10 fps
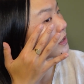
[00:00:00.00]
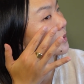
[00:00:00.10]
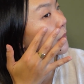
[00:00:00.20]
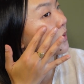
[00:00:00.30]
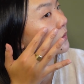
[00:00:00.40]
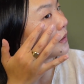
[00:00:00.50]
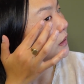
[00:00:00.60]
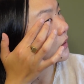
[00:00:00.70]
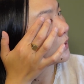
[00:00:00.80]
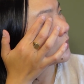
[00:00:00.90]
cheekbone,
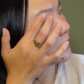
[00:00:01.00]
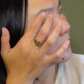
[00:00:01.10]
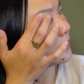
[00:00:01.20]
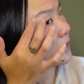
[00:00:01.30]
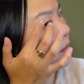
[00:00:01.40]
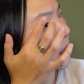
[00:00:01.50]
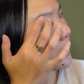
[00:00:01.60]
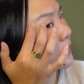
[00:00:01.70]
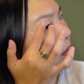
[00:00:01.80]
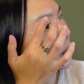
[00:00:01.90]
a little bit
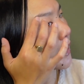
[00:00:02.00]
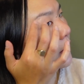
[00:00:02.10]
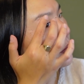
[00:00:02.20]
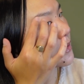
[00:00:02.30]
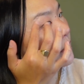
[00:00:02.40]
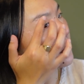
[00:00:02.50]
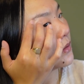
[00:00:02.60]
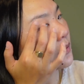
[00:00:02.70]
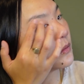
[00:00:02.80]
under the brow too.